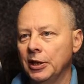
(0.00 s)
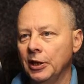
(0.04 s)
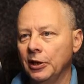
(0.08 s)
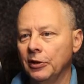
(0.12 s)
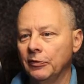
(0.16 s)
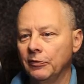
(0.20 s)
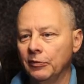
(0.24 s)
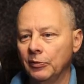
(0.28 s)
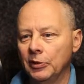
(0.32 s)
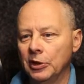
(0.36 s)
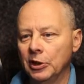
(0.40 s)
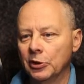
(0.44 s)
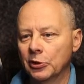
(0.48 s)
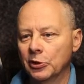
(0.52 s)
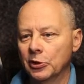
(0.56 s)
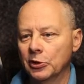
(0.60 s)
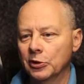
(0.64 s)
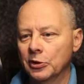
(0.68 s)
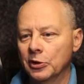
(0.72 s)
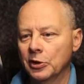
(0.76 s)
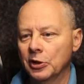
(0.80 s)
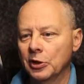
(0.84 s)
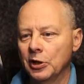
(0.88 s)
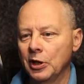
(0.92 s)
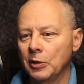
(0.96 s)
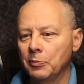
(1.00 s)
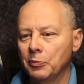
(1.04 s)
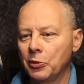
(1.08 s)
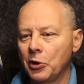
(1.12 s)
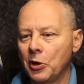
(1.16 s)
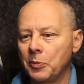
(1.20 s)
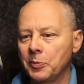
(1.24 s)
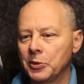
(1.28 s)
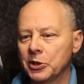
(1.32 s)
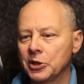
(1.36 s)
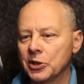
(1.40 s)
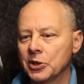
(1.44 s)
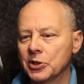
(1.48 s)
If we look at the
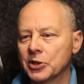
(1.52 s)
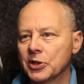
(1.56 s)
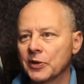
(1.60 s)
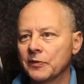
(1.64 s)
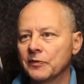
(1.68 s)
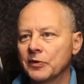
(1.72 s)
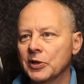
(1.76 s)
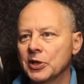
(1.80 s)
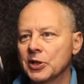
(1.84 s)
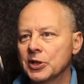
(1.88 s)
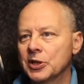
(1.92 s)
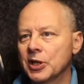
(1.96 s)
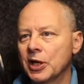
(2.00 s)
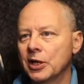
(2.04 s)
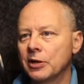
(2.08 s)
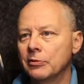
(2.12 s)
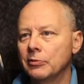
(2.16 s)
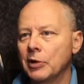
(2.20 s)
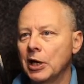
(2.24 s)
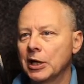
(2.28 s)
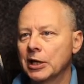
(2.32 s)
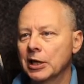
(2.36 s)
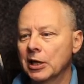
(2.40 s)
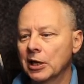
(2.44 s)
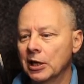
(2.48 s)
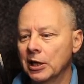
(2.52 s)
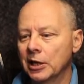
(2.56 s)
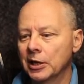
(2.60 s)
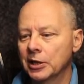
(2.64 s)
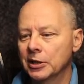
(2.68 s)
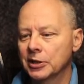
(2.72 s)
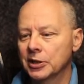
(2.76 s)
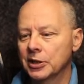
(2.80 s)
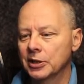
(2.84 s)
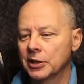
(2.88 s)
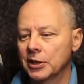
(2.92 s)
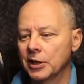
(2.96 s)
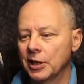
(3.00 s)
properties of this, I
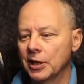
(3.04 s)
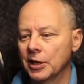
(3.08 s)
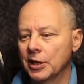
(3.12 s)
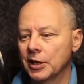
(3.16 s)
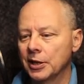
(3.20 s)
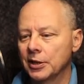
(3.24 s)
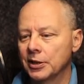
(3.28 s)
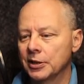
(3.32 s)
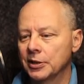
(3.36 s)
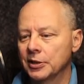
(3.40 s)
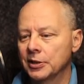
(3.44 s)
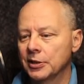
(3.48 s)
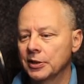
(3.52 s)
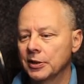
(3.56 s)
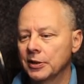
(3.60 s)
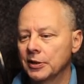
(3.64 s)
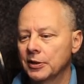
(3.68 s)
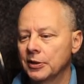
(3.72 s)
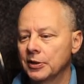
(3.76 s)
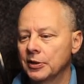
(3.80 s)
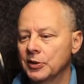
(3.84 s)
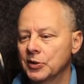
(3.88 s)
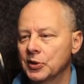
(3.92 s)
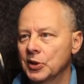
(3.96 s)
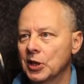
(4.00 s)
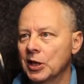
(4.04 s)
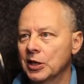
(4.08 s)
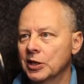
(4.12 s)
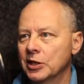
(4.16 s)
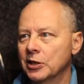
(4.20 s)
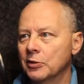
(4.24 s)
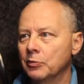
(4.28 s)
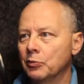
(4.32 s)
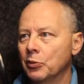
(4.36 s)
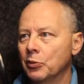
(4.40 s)
right-clicked and selected